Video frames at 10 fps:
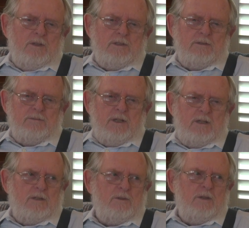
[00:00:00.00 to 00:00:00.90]
I said, we're not
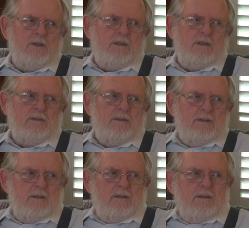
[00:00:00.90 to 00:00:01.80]
going to do anything.
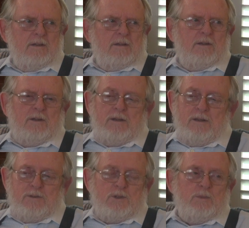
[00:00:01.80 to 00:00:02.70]
They're going to
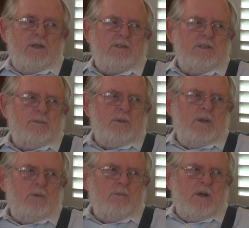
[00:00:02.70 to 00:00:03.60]
give us a blank sheet of
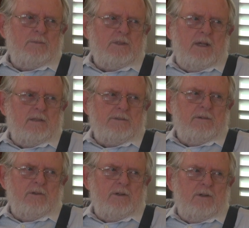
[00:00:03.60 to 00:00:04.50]
paper. Mom and Dad will
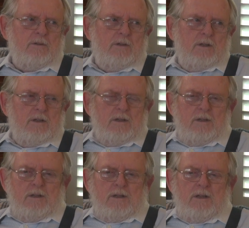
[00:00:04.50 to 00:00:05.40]
never know.
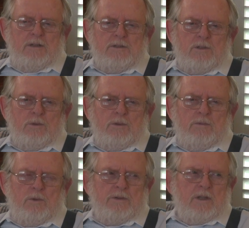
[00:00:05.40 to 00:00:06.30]
And he said, well,
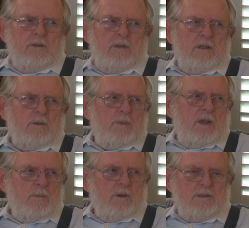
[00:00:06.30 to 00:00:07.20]
won't they look at the
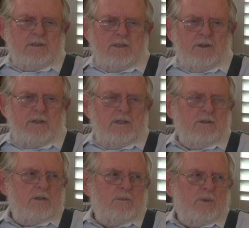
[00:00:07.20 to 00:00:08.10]
paper? I said, no, they
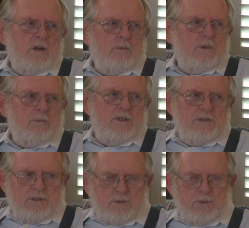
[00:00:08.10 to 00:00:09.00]
didn't look at Barbara. My
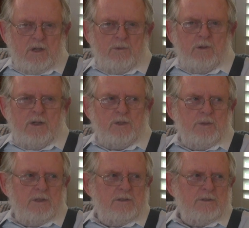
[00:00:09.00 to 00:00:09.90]
sister Barbara
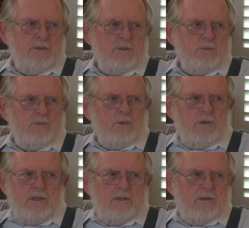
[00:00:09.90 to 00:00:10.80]
graduated 2 years before.
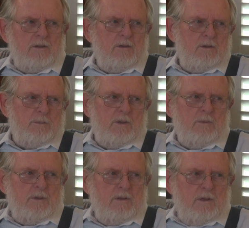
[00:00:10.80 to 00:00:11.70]
They didn't look at her
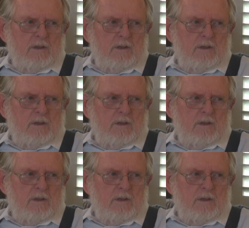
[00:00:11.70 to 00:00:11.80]
diploma.